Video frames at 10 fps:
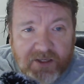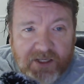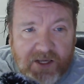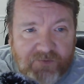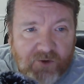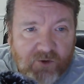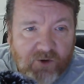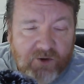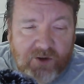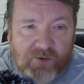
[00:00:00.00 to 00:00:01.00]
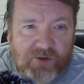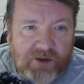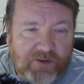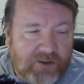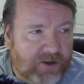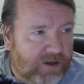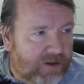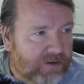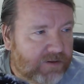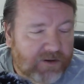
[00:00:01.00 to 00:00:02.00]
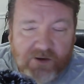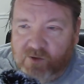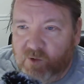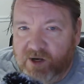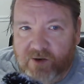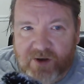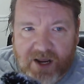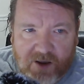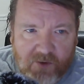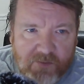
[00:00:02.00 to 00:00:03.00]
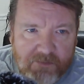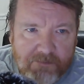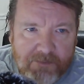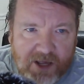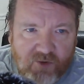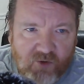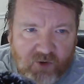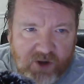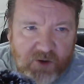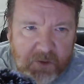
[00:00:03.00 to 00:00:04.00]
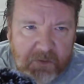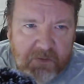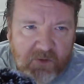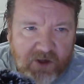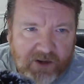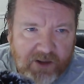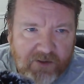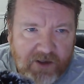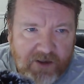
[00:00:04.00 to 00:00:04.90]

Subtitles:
If you're not using the Arduino Nano, make sure you check this.